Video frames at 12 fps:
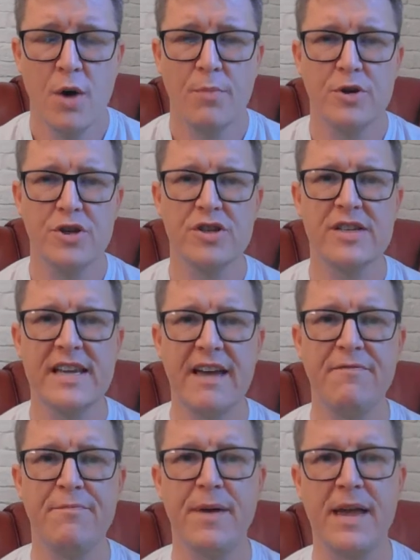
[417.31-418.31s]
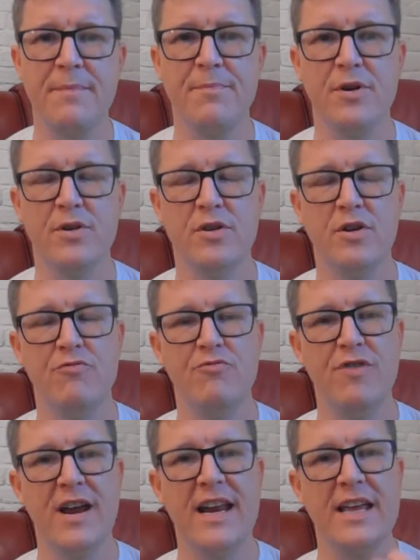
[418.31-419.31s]
but just give people a
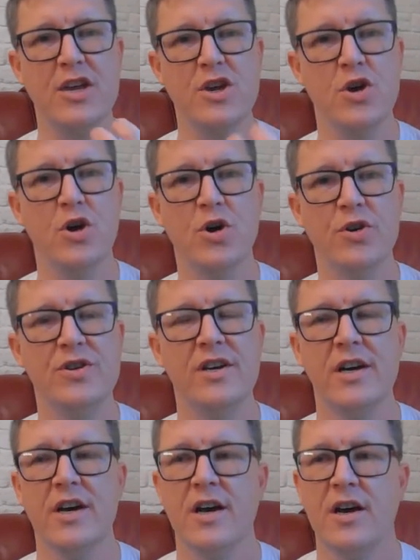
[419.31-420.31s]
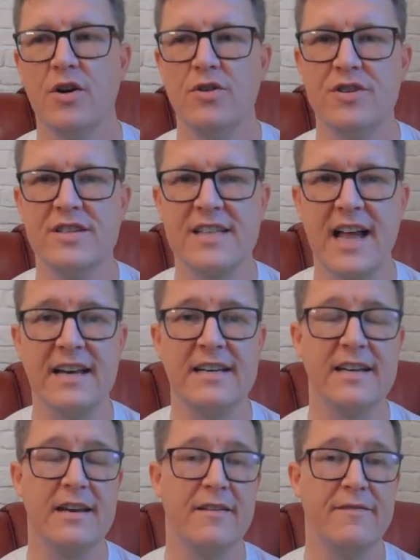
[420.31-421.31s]
really good
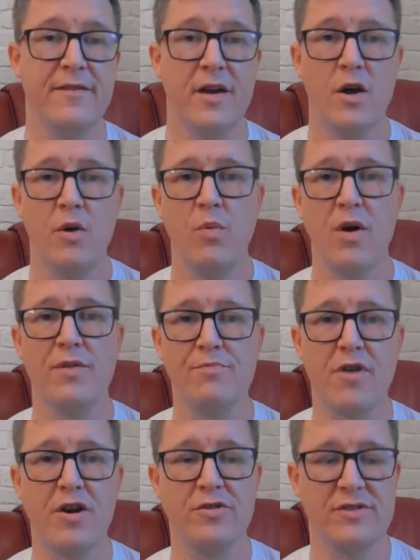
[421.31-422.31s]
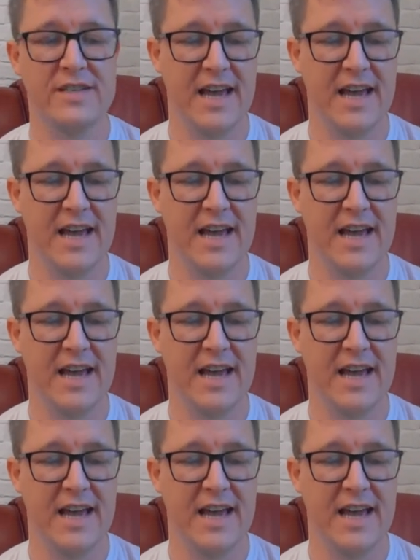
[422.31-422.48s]
understanding of what the product